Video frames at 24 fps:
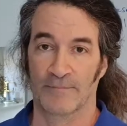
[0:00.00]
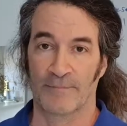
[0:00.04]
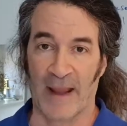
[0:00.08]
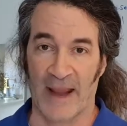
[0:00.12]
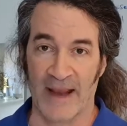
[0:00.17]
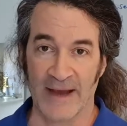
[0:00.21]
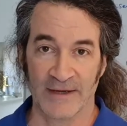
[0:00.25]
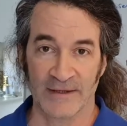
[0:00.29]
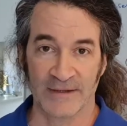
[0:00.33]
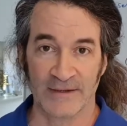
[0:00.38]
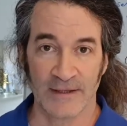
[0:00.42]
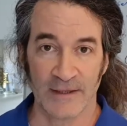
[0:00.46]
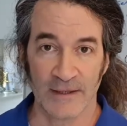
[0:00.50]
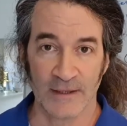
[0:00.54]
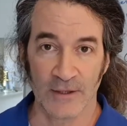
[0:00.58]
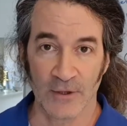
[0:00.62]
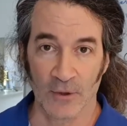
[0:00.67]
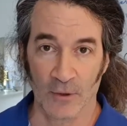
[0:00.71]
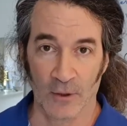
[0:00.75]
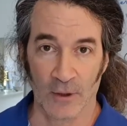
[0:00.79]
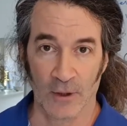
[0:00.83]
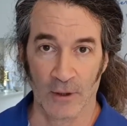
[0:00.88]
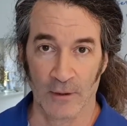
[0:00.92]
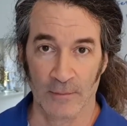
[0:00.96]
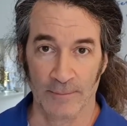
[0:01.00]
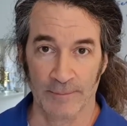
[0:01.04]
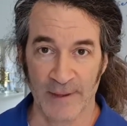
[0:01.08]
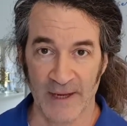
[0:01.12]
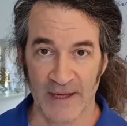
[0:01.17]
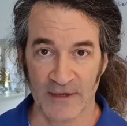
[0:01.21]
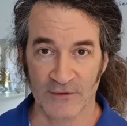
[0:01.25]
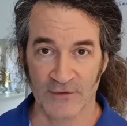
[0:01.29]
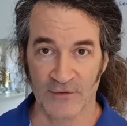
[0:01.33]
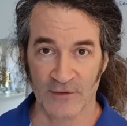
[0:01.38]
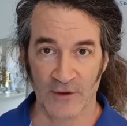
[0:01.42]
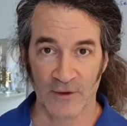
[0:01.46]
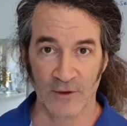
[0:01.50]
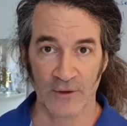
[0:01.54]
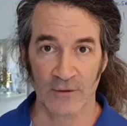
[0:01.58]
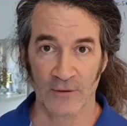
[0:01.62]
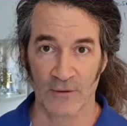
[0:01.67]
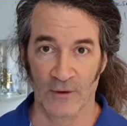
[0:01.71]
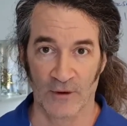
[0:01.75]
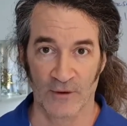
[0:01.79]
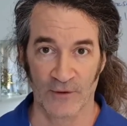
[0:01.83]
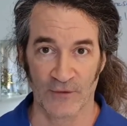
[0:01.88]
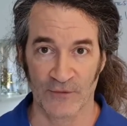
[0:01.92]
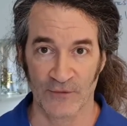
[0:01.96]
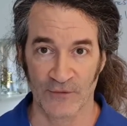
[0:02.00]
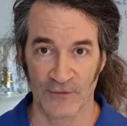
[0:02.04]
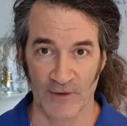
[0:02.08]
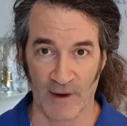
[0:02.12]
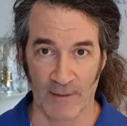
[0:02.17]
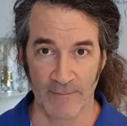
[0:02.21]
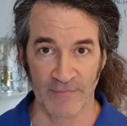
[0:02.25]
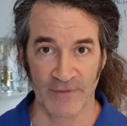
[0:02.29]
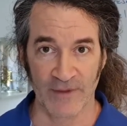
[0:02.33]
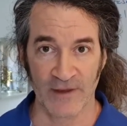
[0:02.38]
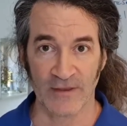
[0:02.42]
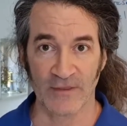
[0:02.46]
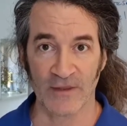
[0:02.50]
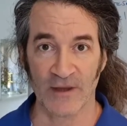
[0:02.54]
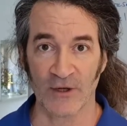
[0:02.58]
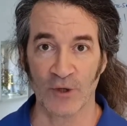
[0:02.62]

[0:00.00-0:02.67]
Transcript: painting or picture or something